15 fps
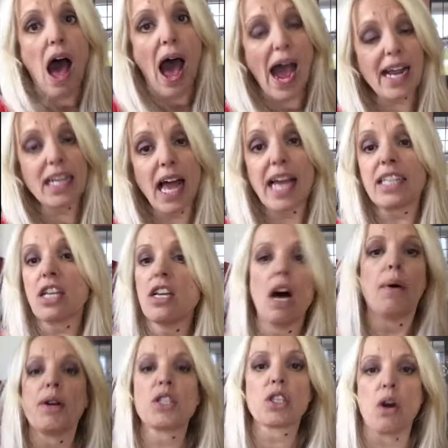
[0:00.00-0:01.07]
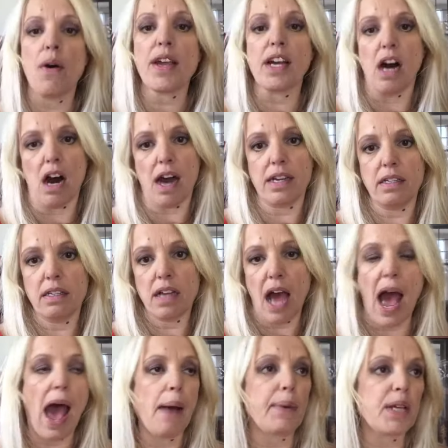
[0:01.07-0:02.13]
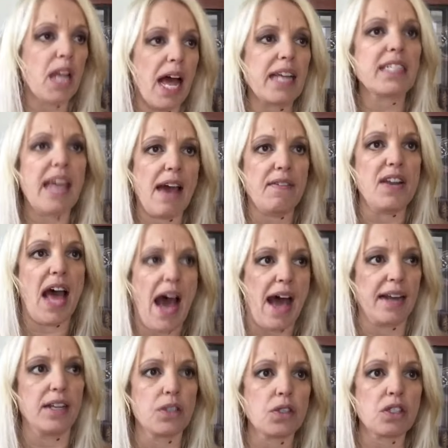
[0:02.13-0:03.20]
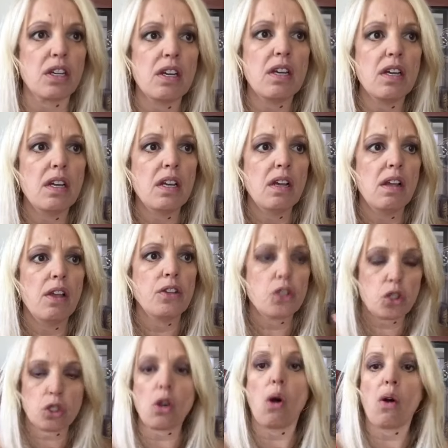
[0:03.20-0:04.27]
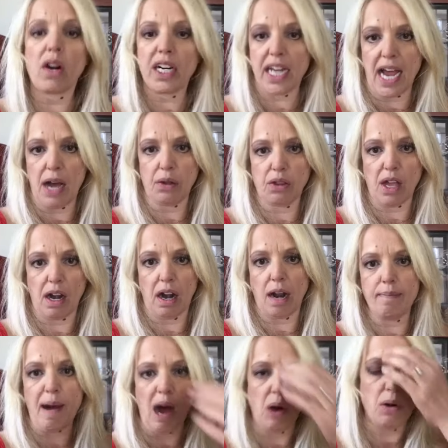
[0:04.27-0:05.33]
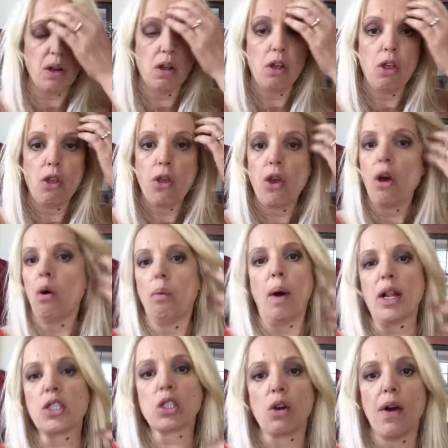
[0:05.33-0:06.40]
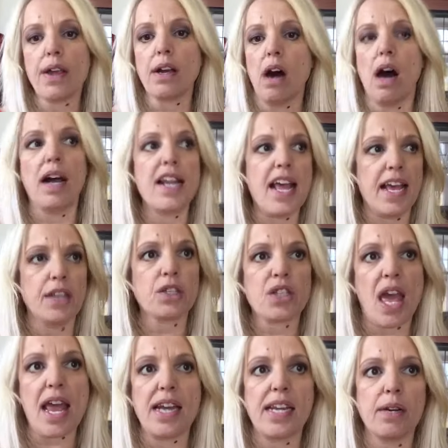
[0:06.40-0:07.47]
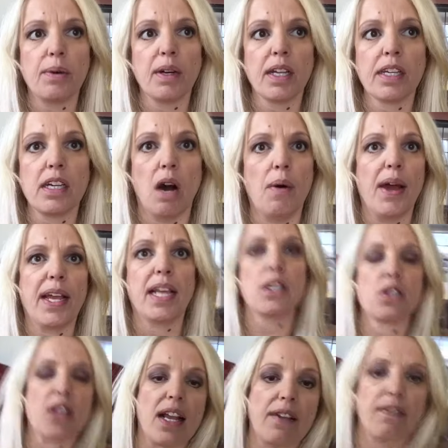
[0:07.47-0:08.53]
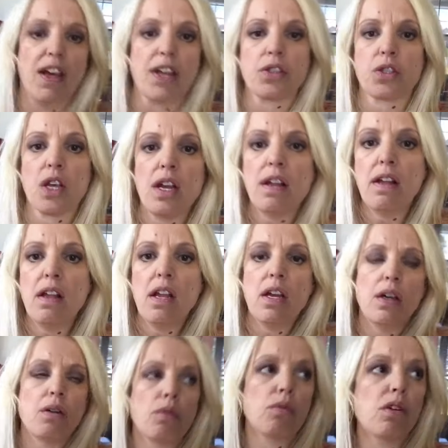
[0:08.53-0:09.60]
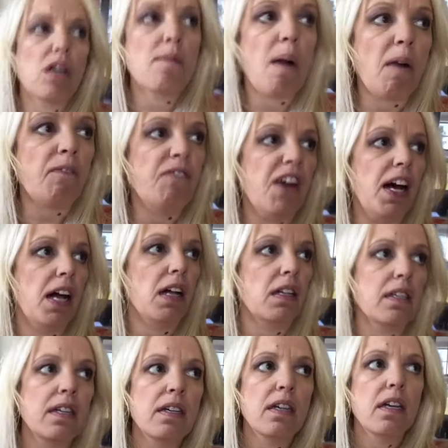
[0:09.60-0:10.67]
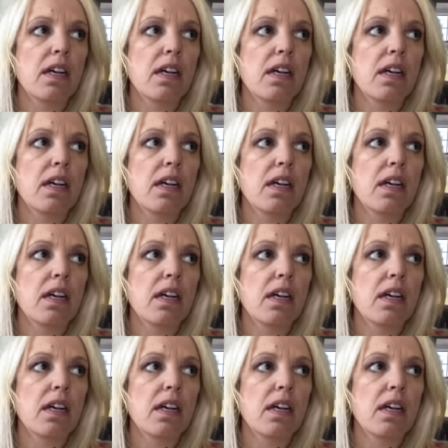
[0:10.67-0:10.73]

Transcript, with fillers: I'd like to know what's going on. I would like to have an honest story out there about what's going on? Is Kennedy really going? Instead of this rumor filled